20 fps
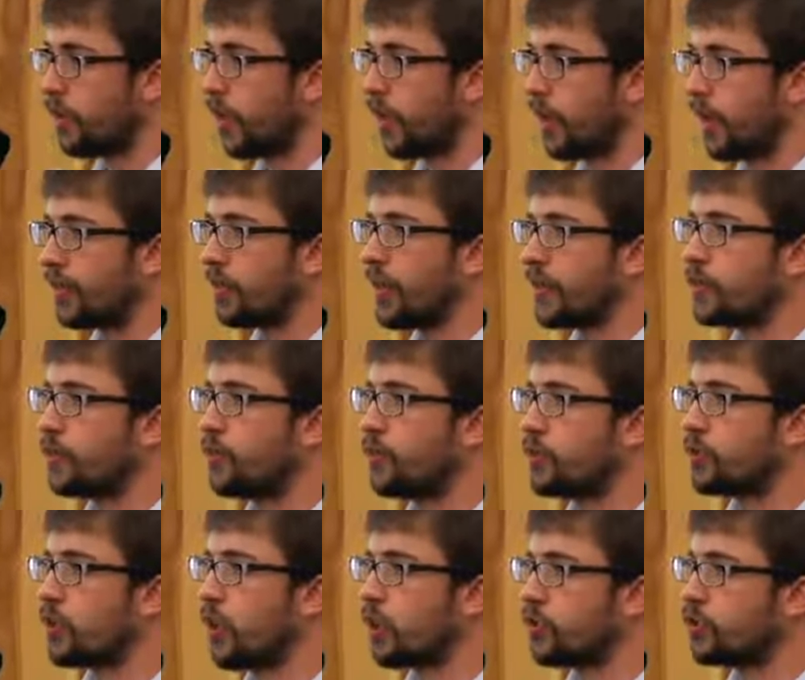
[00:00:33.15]
And I'd like
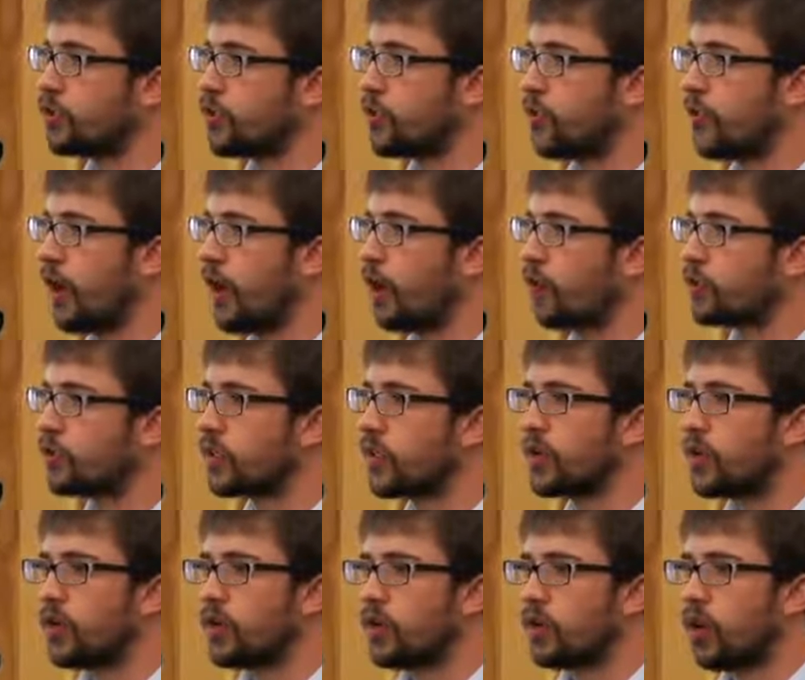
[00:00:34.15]
to talk to you about
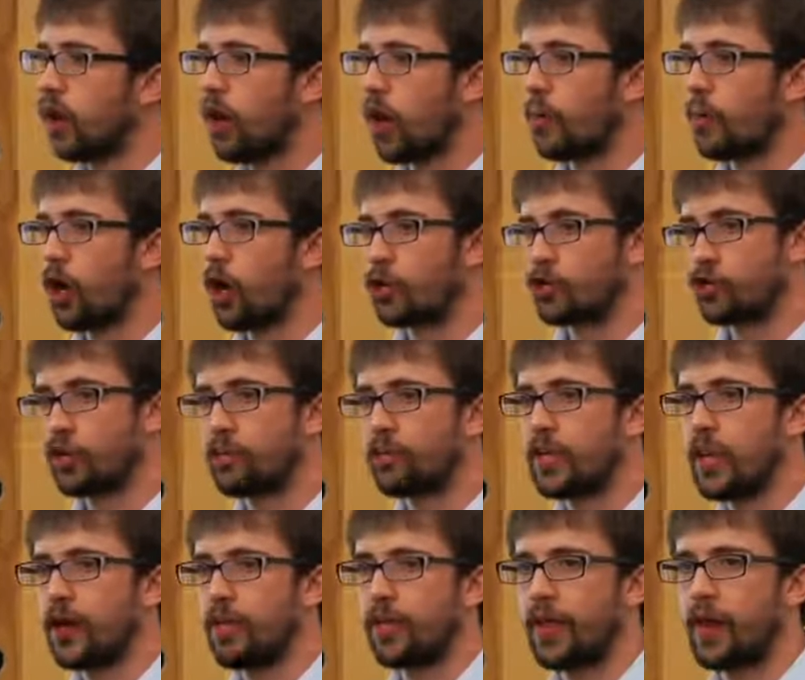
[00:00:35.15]
our trip
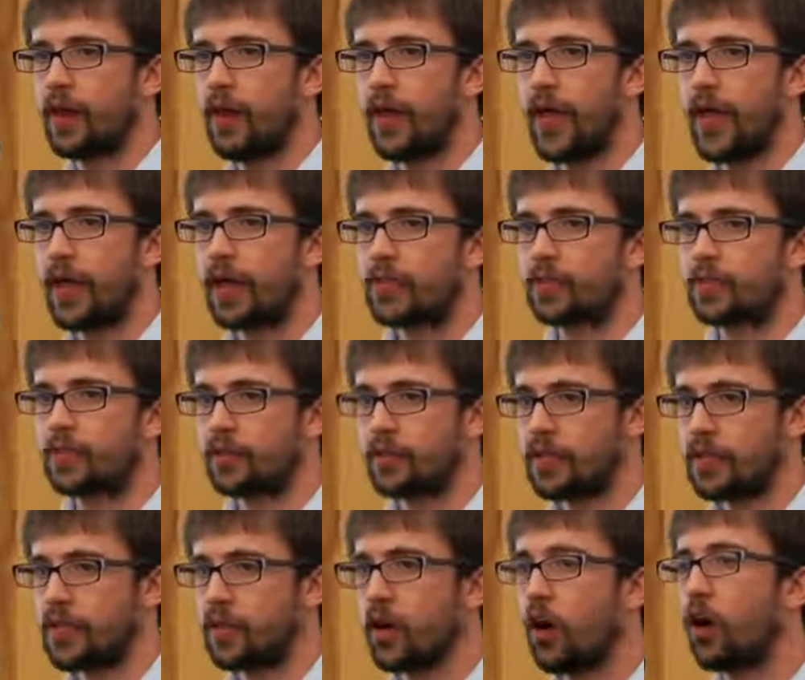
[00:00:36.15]
down there and
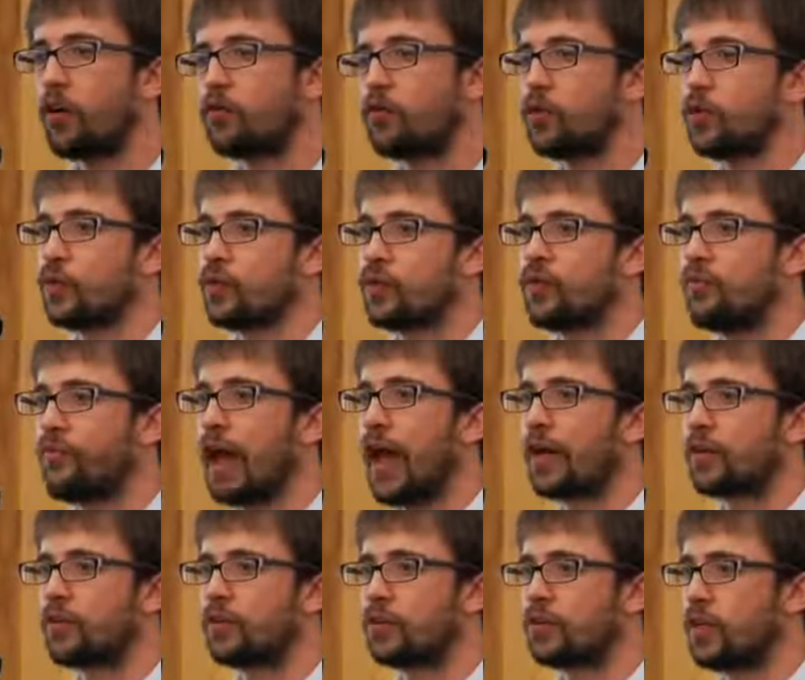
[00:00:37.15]
the confluence of
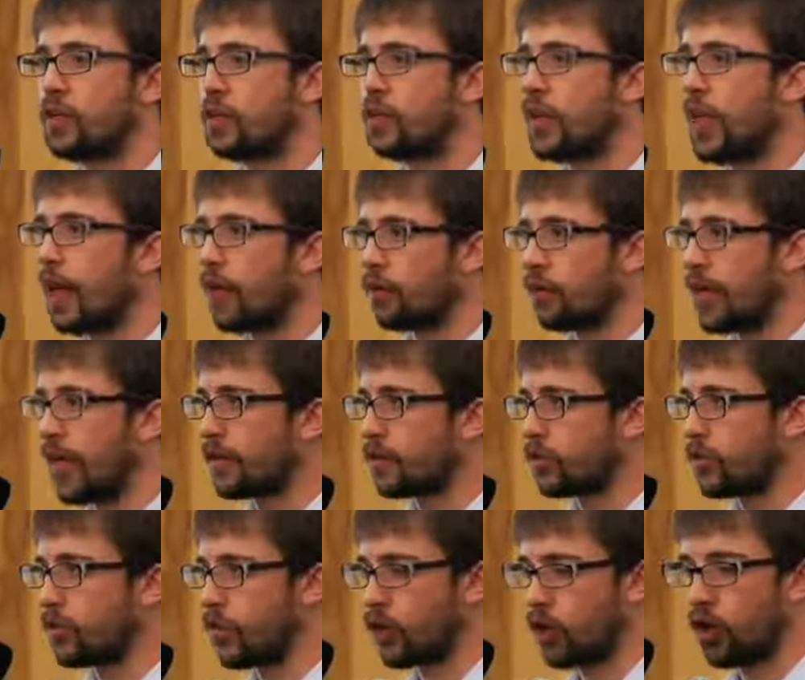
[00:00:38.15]
factors that allowed
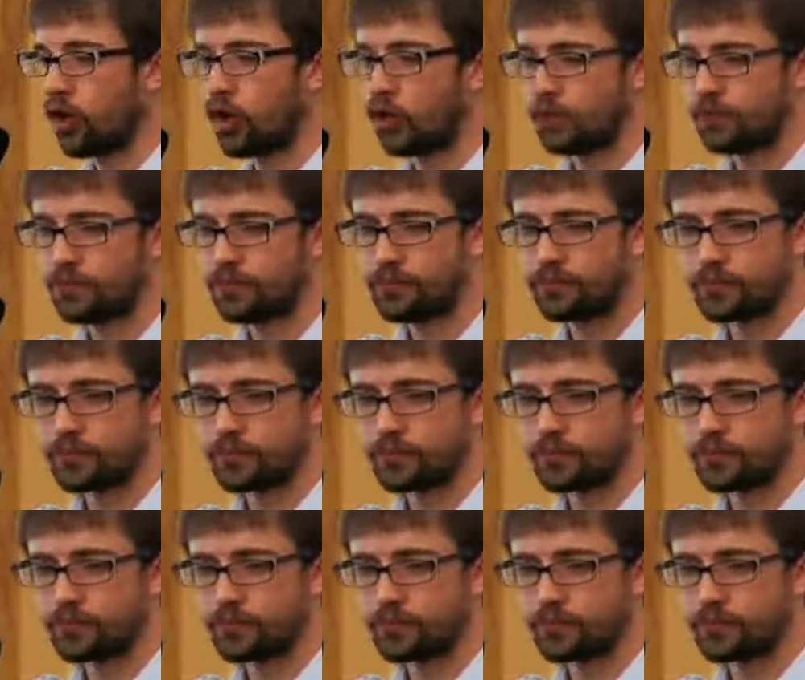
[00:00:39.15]
that to occur.